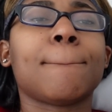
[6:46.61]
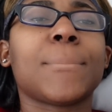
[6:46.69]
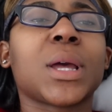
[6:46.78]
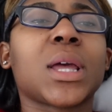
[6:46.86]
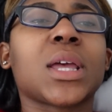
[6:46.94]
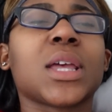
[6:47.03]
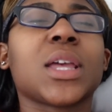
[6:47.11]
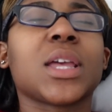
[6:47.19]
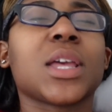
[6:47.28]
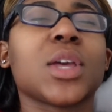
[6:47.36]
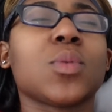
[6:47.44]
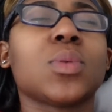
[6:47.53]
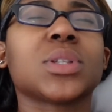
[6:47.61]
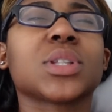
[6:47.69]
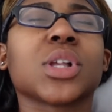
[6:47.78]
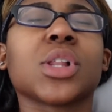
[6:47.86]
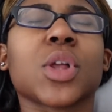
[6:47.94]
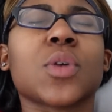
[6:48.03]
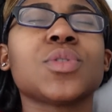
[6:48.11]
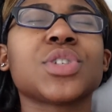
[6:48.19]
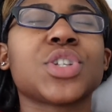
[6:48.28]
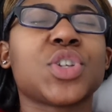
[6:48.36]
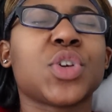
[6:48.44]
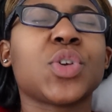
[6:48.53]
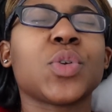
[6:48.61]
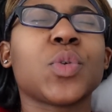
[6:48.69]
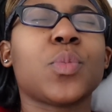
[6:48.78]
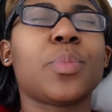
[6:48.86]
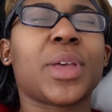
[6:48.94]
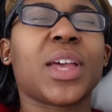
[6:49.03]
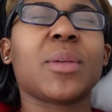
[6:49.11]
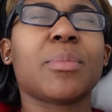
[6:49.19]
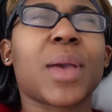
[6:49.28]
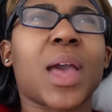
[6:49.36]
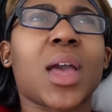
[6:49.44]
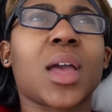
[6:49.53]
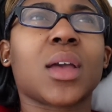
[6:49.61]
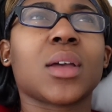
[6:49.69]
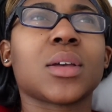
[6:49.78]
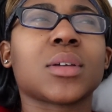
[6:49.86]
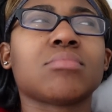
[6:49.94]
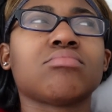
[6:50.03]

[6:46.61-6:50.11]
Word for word: but it was close to big back.